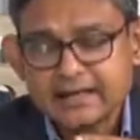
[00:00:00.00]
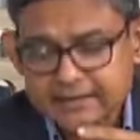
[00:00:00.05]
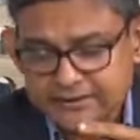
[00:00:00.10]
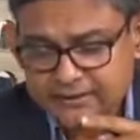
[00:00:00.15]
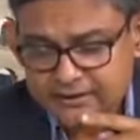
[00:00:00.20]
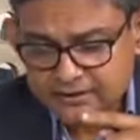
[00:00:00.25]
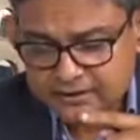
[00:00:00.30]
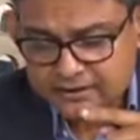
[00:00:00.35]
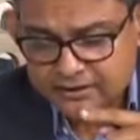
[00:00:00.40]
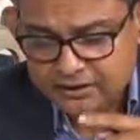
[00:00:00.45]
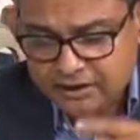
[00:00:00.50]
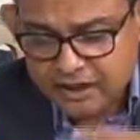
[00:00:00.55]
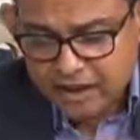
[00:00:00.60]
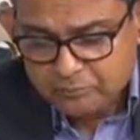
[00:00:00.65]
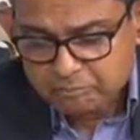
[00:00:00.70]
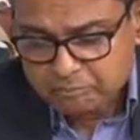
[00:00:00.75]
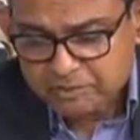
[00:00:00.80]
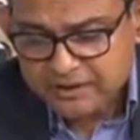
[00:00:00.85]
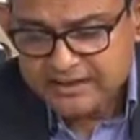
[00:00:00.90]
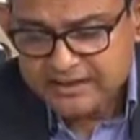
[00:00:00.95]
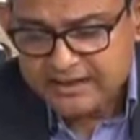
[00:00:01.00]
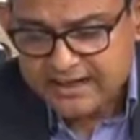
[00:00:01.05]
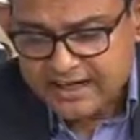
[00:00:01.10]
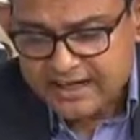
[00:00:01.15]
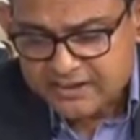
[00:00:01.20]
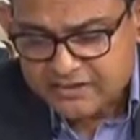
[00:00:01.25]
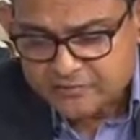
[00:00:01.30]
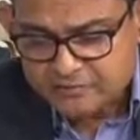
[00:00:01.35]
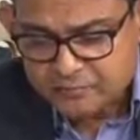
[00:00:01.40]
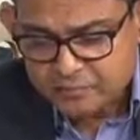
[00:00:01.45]
the company
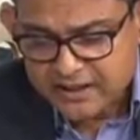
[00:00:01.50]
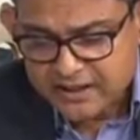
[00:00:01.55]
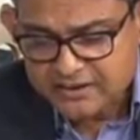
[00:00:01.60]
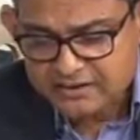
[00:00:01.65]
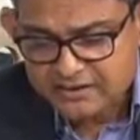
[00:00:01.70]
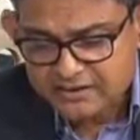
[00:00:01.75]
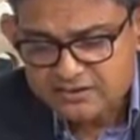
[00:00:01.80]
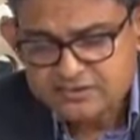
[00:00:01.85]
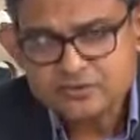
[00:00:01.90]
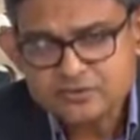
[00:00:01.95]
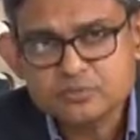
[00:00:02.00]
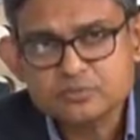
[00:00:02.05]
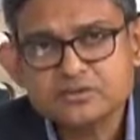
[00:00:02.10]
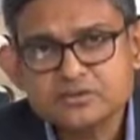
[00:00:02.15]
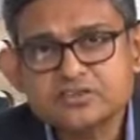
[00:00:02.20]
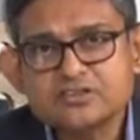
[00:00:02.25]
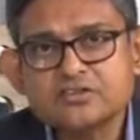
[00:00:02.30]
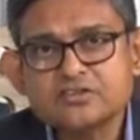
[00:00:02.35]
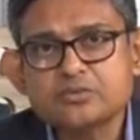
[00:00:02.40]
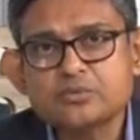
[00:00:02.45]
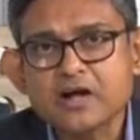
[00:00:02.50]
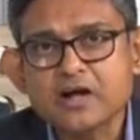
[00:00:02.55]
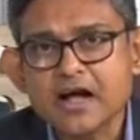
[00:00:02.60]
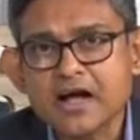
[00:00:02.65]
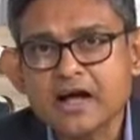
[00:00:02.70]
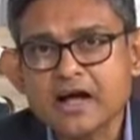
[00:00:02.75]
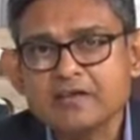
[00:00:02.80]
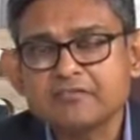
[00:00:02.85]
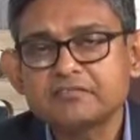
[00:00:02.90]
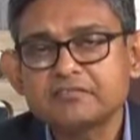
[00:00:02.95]
expect the students to
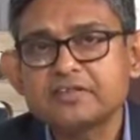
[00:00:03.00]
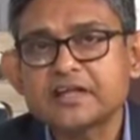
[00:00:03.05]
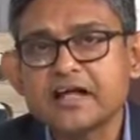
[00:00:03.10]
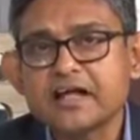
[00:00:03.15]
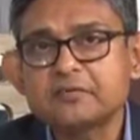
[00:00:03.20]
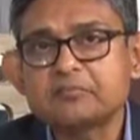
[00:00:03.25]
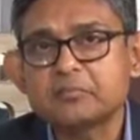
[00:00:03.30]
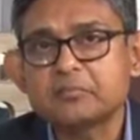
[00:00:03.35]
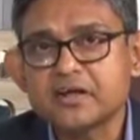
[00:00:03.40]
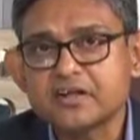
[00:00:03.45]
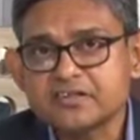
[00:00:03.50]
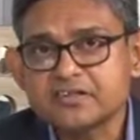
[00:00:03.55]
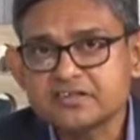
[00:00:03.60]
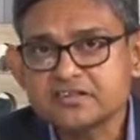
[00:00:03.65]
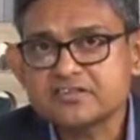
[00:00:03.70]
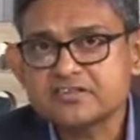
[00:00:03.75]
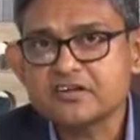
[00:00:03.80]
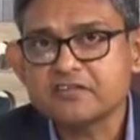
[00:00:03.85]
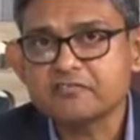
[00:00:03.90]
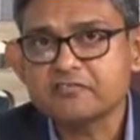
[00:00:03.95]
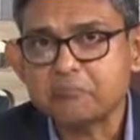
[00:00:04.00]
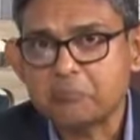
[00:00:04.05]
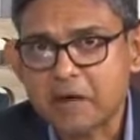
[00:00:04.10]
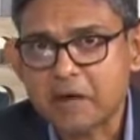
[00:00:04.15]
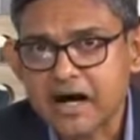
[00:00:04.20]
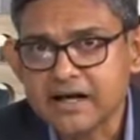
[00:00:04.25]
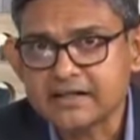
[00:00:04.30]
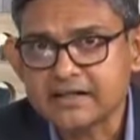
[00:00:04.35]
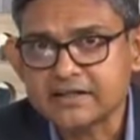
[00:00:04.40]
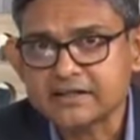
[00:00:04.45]
have that presence of
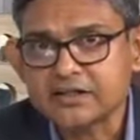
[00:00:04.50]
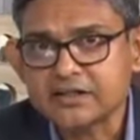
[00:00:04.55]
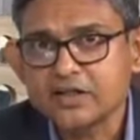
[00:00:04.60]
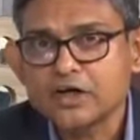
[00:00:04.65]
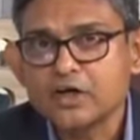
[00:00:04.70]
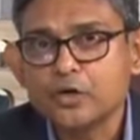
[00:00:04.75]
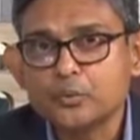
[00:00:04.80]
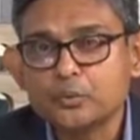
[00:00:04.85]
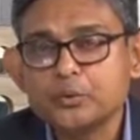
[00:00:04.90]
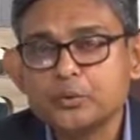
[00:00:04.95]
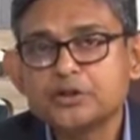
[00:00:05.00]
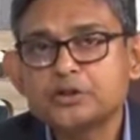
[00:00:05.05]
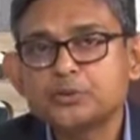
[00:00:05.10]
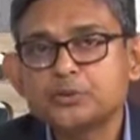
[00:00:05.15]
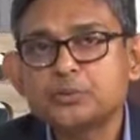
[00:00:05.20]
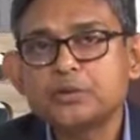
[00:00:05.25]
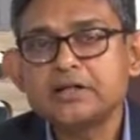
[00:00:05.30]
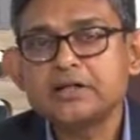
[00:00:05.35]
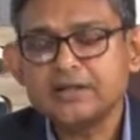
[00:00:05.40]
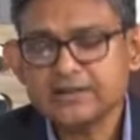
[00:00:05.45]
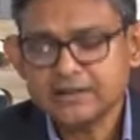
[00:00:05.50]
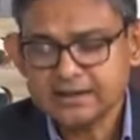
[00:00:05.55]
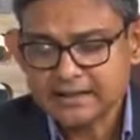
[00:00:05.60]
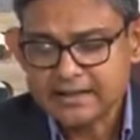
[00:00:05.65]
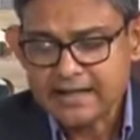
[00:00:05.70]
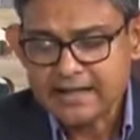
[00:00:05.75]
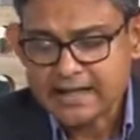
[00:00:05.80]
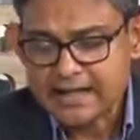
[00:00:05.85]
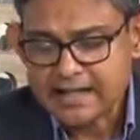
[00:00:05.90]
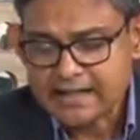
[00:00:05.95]
mind which will
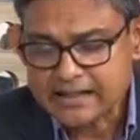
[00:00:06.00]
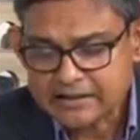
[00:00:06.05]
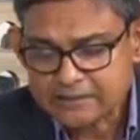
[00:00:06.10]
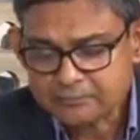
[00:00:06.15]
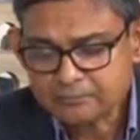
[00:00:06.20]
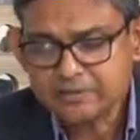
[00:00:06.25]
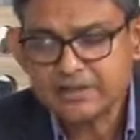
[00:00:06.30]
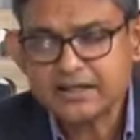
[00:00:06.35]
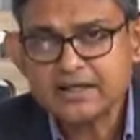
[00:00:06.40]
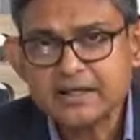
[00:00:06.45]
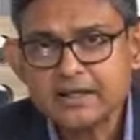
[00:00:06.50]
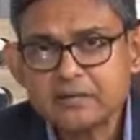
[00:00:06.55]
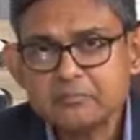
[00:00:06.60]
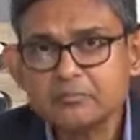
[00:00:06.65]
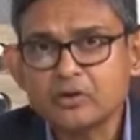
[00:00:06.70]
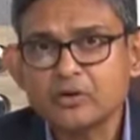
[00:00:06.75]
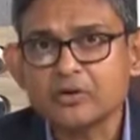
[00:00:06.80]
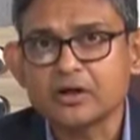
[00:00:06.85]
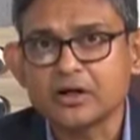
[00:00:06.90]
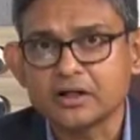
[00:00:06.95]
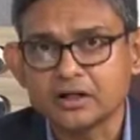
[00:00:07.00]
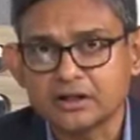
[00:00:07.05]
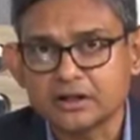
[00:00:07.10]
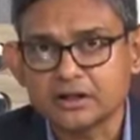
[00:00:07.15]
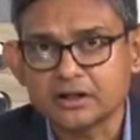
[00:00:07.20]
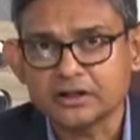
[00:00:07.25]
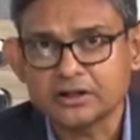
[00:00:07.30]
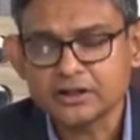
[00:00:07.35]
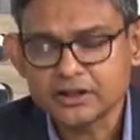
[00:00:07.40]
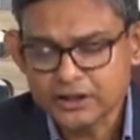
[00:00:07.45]
help him or her
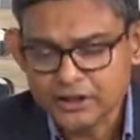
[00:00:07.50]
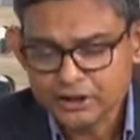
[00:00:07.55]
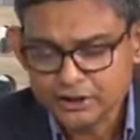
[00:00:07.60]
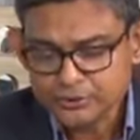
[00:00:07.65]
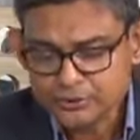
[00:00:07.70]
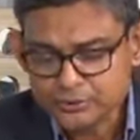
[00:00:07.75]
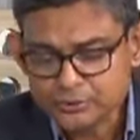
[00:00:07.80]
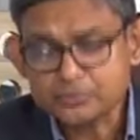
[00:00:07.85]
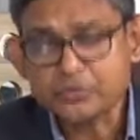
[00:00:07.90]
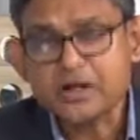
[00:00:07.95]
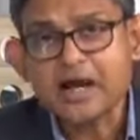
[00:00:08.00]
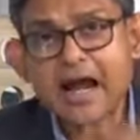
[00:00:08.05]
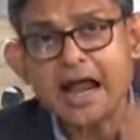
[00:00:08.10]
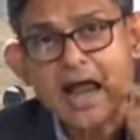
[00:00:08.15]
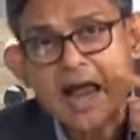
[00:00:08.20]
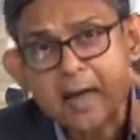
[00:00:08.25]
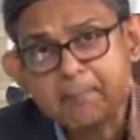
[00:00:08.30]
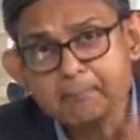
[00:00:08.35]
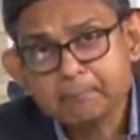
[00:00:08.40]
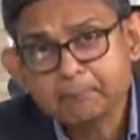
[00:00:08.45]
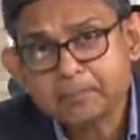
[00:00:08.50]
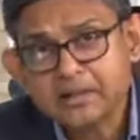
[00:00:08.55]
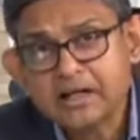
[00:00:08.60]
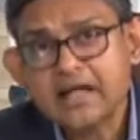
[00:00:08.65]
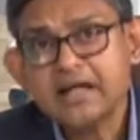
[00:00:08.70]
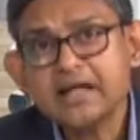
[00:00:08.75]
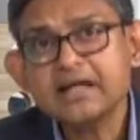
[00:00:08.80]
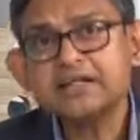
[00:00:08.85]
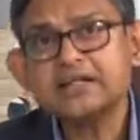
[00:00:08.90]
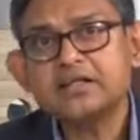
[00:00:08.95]
to apply
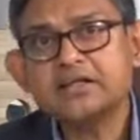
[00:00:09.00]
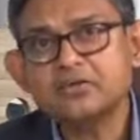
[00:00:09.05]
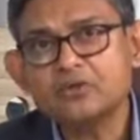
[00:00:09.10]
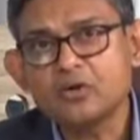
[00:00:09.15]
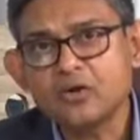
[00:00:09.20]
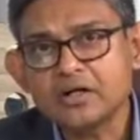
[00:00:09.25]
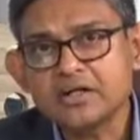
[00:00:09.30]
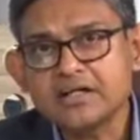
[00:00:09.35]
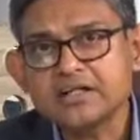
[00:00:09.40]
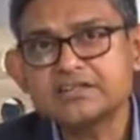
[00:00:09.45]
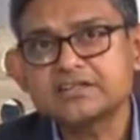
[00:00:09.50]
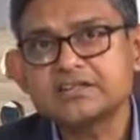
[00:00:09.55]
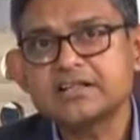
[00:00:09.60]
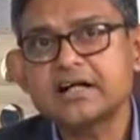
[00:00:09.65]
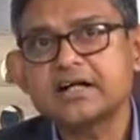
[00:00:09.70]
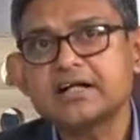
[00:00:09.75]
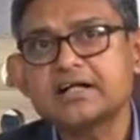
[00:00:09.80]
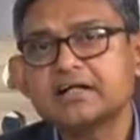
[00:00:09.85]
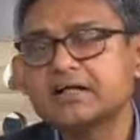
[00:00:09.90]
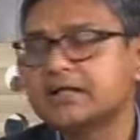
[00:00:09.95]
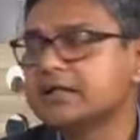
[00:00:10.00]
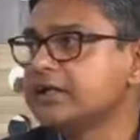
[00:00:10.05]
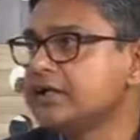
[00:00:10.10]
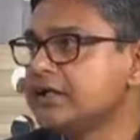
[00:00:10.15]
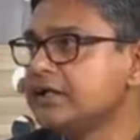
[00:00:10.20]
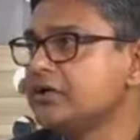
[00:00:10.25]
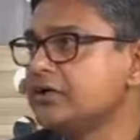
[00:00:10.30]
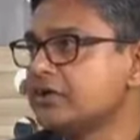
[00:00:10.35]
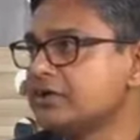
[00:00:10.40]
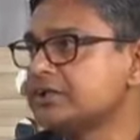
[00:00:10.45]
the knowledge that
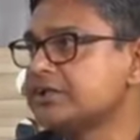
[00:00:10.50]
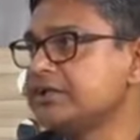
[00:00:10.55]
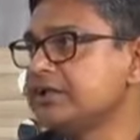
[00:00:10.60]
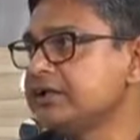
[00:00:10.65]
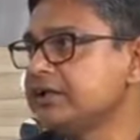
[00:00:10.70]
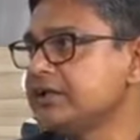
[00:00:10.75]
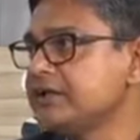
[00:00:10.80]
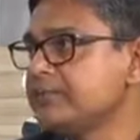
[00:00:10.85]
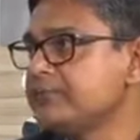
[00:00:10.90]
he or she has,